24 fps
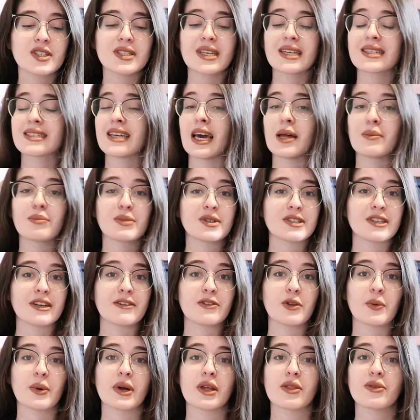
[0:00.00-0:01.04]
She's like 10%
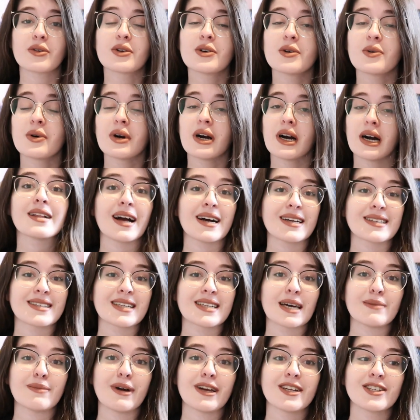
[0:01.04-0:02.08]
of the way through the last
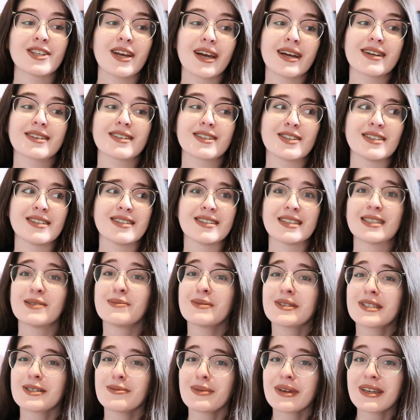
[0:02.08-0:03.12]
time I checked, and she
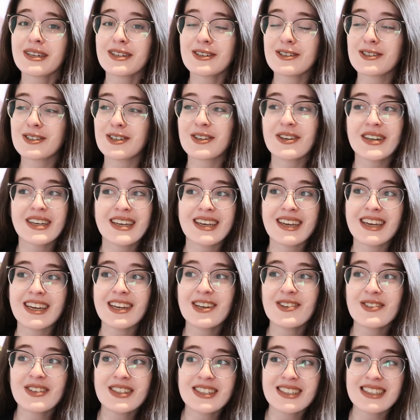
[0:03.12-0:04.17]
seems to be enjoying
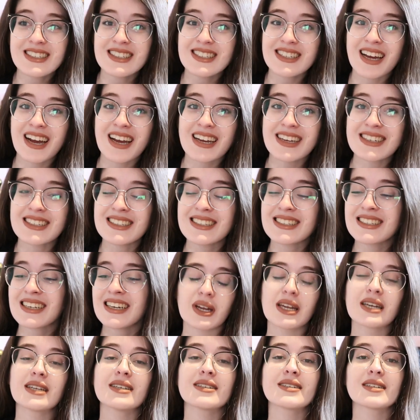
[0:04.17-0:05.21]
it, which is nice.
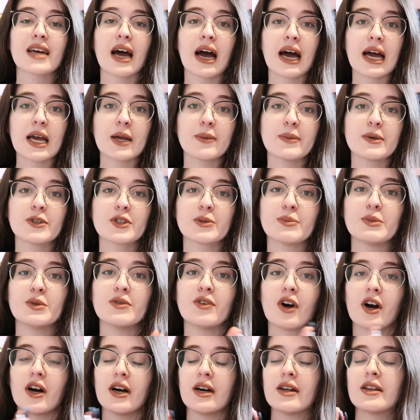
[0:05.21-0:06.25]
But it is time to
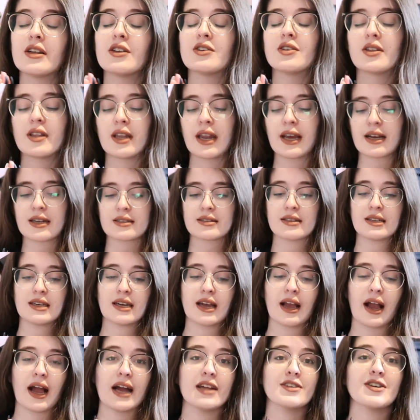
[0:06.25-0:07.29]
move on to the next
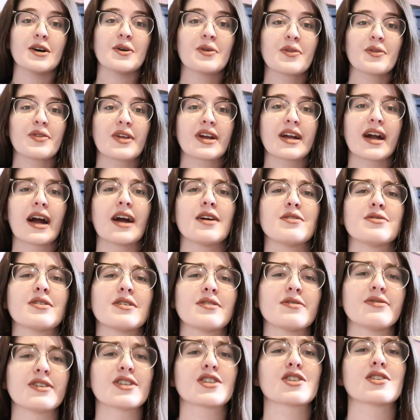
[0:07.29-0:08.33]
thing. I don't think I've
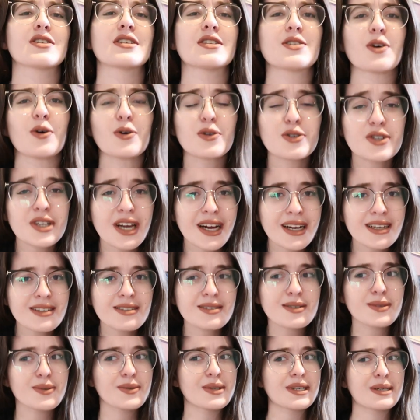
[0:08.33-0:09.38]
officially told you
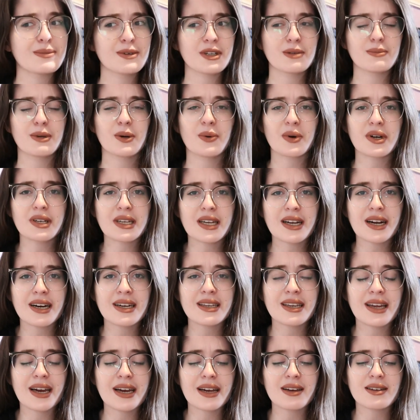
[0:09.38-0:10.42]
guys what I'm going to be working
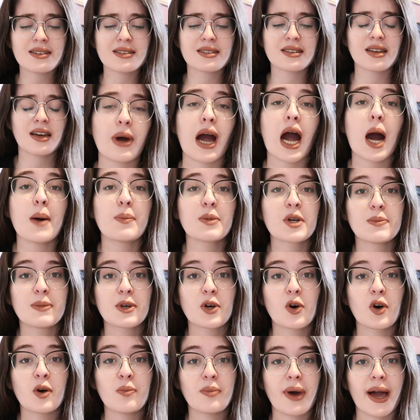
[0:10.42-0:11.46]
on next, but I'm going to
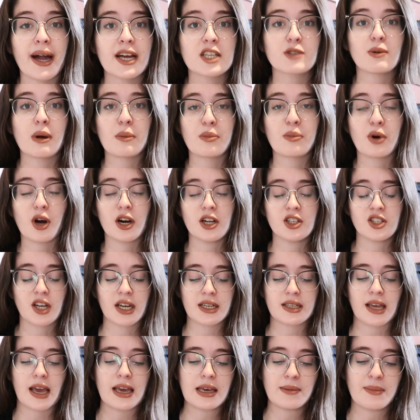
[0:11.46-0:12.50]
be going back to my
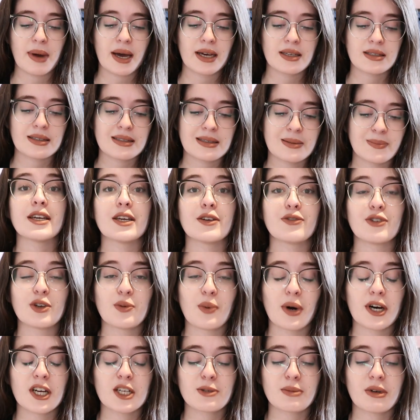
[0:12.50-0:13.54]
project AMS. If you
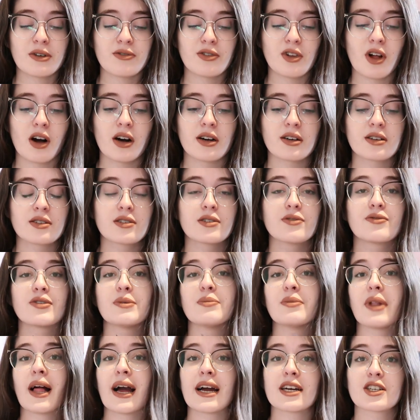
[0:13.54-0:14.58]
watched my vlogs
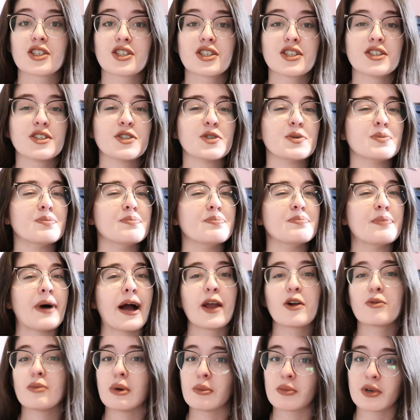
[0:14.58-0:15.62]
from last year, you
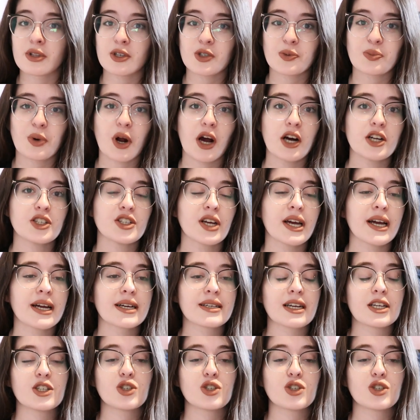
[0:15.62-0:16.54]
might remember this project.